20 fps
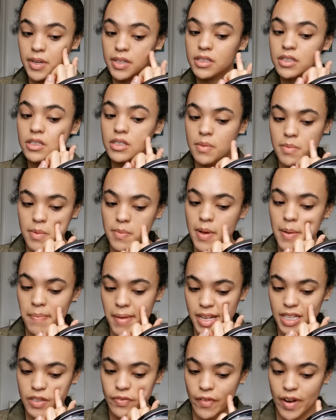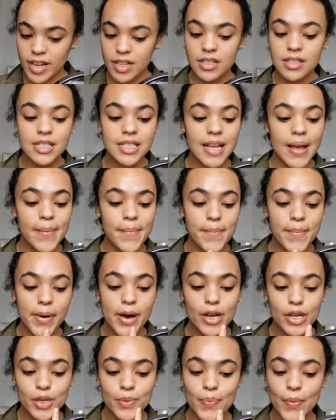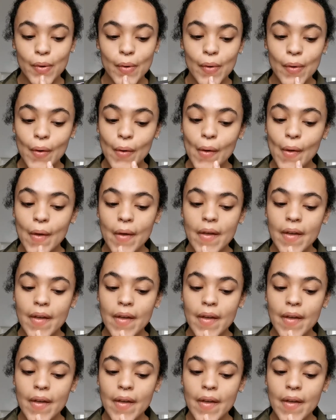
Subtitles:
some of my best friends much more,